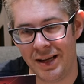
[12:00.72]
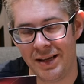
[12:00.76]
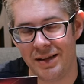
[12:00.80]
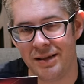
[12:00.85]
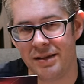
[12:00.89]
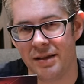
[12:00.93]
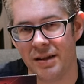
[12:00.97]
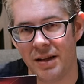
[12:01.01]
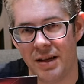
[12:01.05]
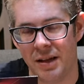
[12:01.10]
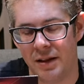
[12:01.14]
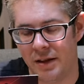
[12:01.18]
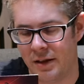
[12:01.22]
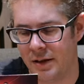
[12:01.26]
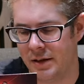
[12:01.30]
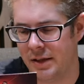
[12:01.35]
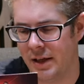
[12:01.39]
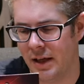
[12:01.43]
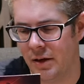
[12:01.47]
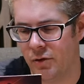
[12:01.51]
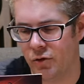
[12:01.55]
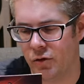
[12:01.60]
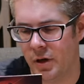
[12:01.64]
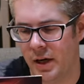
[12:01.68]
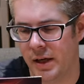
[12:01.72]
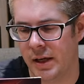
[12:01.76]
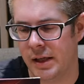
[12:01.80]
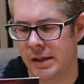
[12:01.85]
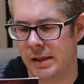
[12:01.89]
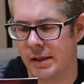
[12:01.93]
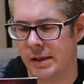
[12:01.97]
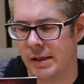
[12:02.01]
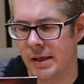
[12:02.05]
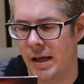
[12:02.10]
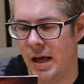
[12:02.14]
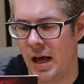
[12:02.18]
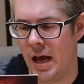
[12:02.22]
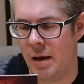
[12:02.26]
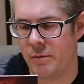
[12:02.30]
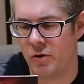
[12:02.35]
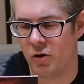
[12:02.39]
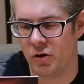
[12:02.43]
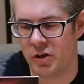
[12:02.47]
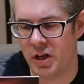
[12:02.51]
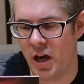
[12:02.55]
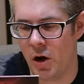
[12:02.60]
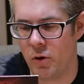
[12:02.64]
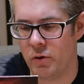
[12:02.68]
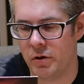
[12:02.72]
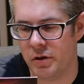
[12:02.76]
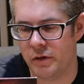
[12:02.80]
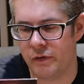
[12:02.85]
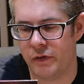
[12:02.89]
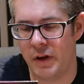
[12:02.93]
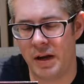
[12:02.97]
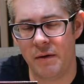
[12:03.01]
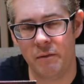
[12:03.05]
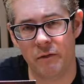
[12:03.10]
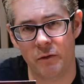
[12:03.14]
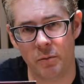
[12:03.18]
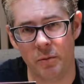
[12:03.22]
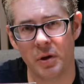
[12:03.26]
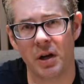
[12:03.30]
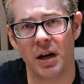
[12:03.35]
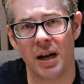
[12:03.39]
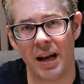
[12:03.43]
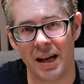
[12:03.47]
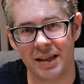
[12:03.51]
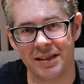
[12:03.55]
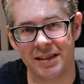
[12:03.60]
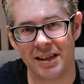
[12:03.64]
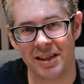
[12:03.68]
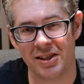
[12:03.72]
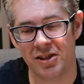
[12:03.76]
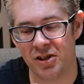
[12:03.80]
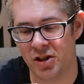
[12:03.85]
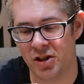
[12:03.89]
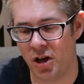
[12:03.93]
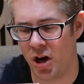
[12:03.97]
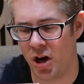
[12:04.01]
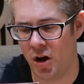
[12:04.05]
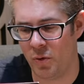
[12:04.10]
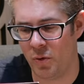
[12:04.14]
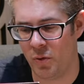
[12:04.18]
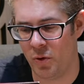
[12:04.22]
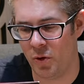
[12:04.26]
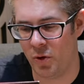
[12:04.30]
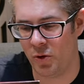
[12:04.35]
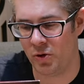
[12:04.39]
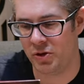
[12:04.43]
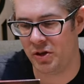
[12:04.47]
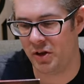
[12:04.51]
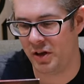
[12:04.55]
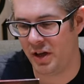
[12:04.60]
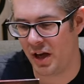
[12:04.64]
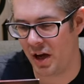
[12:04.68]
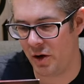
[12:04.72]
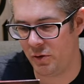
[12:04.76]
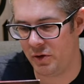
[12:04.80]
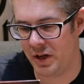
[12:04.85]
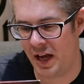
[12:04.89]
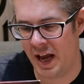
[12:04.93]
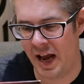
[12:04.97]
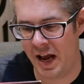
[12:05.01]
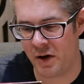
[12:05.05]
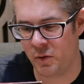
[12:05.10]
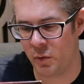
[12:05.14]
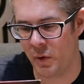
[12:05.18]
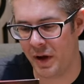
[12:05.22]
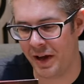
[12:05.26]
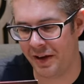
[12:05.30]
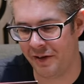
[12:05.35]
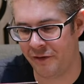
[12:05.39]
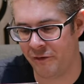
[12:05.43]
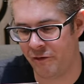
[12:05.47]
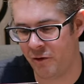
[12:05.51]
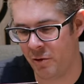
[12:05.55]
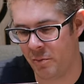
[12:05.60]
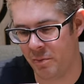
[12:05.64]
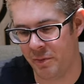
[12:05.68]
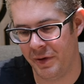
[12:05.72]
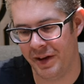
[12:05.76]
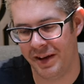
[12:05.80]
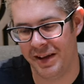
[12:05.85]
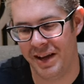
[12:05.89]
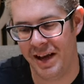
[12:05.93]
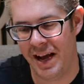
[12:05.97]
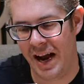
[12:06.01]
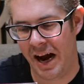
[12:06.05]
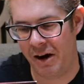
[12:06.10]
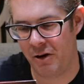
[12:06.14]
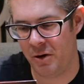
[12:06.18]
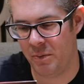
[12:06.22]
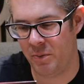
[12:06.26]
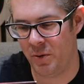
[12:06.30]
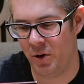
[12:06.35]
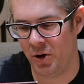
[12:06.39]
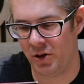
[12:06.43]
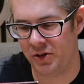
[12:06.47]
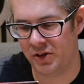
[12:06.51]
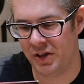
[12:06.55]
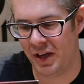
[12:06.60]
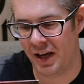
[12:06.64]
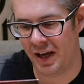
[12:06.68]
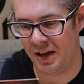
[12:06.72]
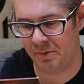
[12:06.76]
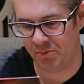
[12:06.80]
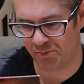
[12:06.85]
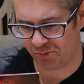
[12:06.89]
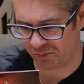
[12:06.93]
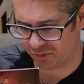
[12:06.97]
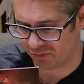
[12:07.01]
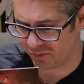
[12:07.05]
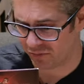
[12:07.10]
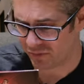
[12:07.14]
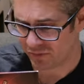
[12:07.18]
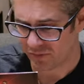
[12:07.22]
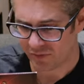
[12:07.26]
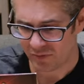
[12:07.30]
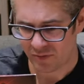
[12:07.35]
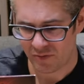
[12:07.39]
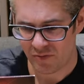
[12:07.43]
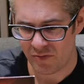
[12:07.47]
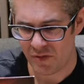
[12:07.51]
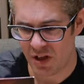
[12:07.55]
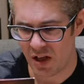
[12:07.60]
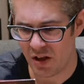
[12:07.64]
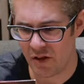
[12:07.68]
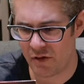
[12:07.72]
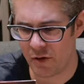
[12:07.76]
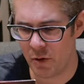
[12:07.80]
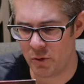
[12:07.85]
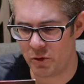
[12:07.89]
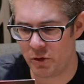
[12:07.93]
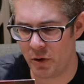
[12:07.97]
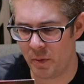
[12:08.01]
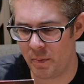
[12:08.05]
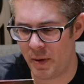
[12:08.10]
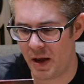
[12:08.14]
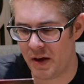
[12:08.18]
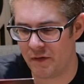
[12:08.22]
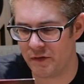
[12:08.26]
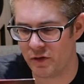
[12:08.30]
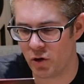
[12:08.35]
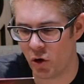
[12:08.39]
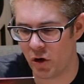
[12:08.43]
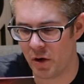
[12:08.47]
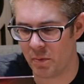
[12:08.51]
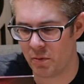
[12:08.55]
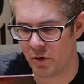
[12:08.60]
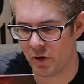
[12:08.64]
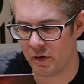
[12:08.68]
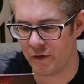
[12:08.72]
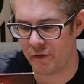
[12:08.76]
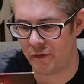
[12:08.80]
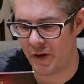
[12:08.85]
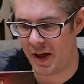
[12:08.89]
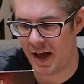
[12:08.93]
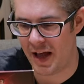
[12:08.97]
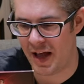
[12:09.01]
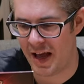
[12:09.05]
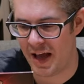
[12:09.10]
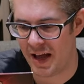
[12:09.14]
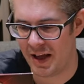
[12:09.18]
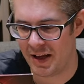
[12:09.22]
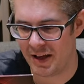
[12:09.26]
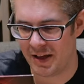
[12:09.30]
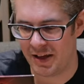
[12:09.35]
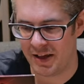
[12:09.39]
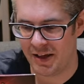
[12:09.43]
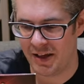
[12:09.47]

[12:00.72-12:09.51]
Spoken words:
is the soundtrack. You've got Yoda's theme from the classic Star Wars. You go to Hedwig from Harry Potter, through to a bit of Donnybrook Fair.